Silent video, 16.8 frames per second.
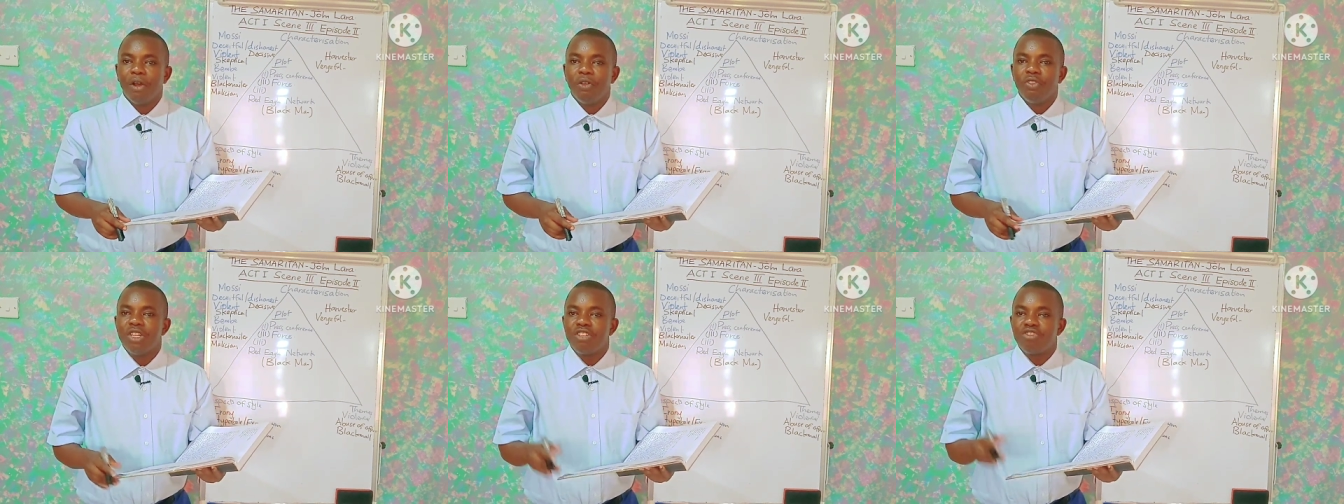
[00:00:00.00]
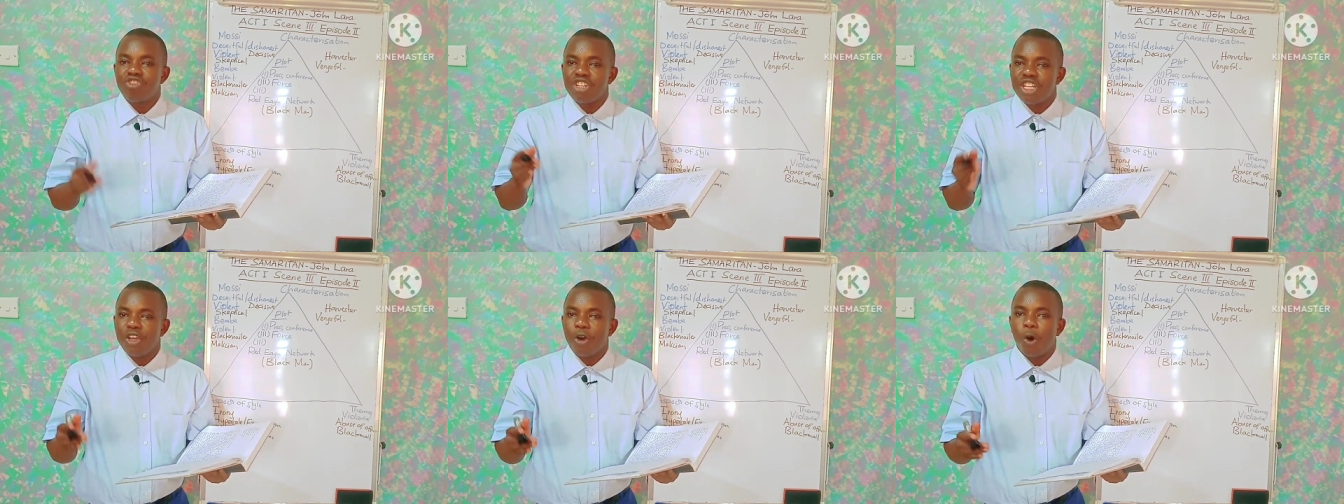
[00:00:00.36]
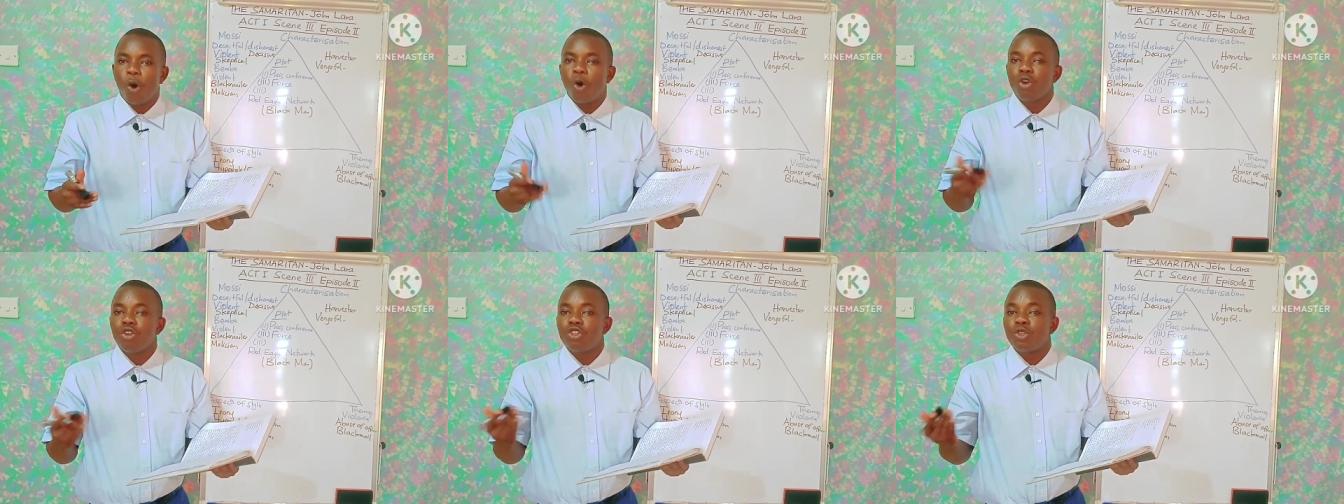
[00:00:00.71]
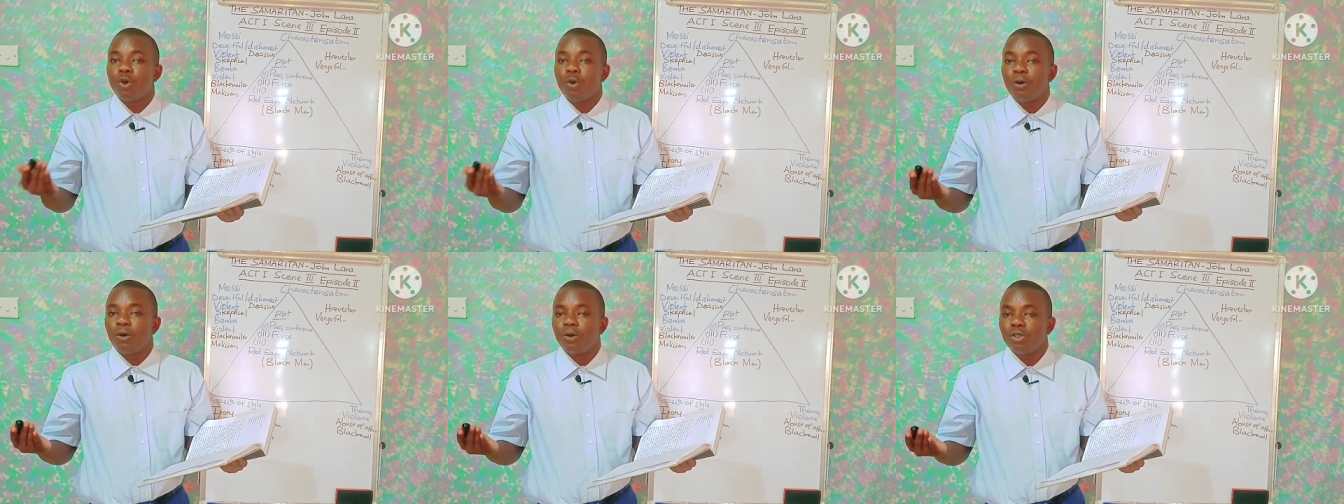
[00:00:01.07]
the trio
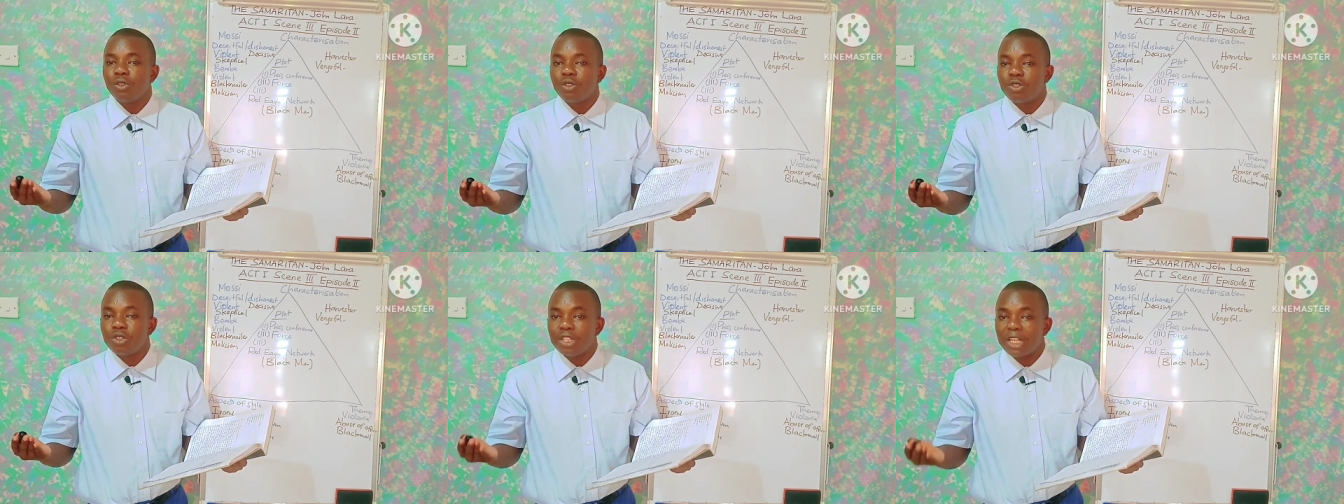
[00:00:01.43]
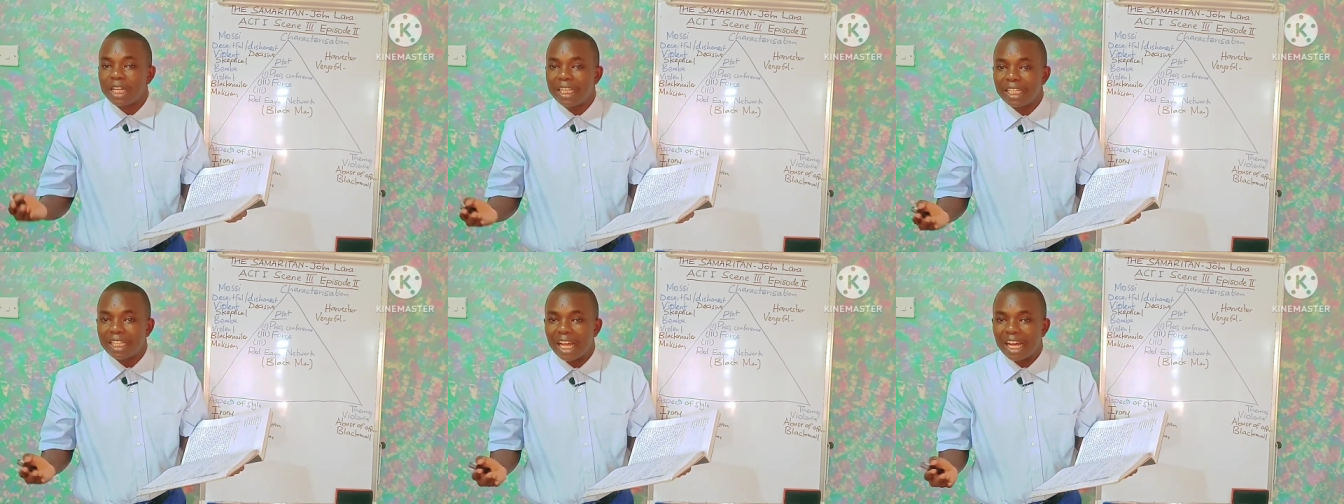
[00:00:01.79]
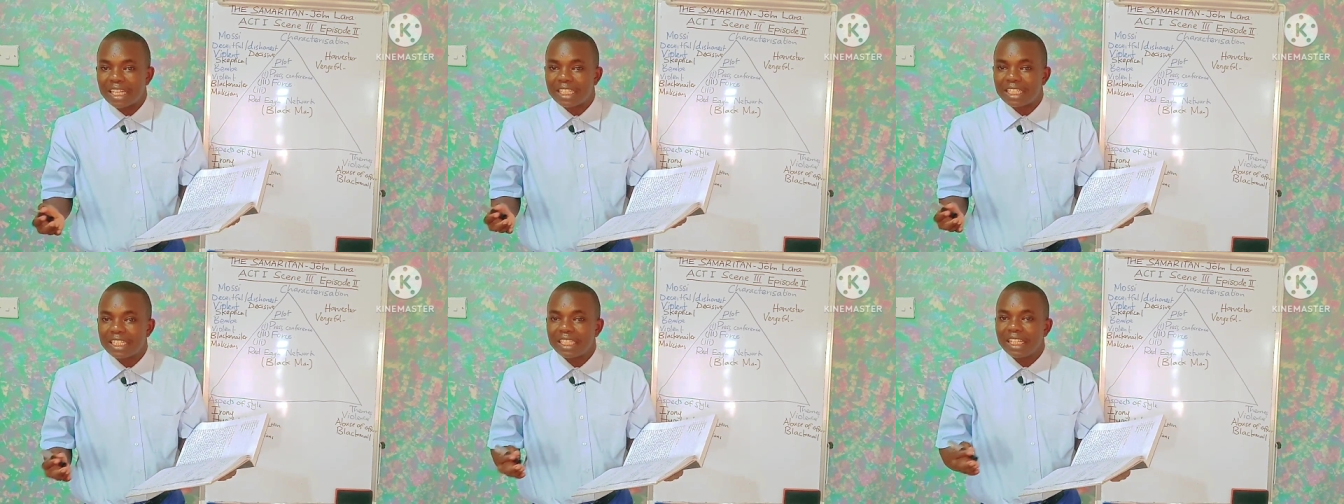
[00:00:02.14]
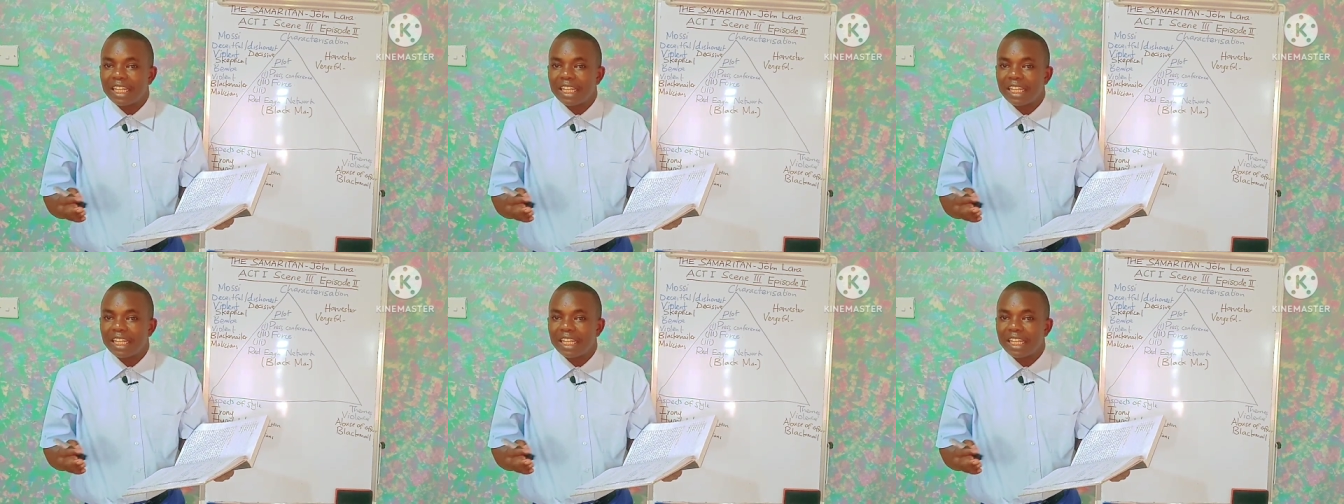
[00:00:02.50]
also say that